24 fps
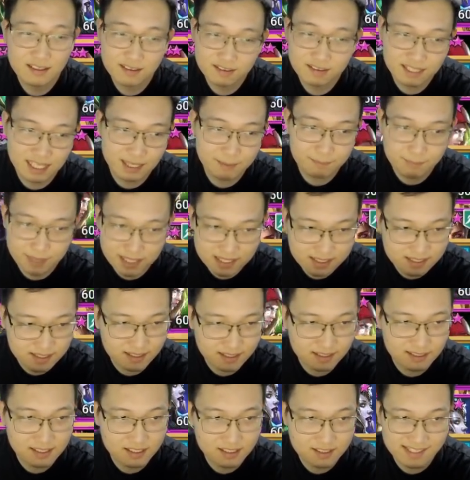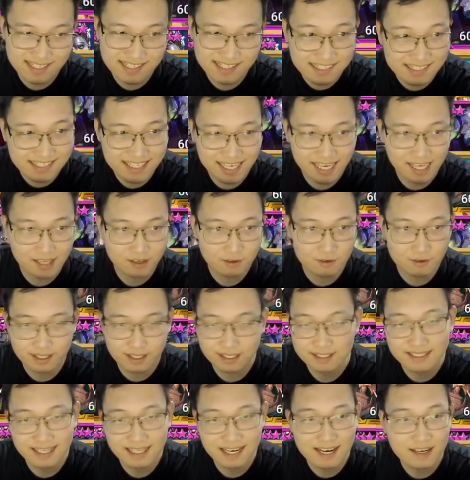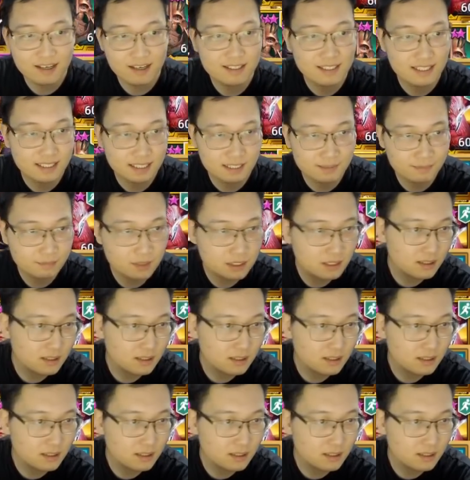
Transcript: can basically sustain your entire team.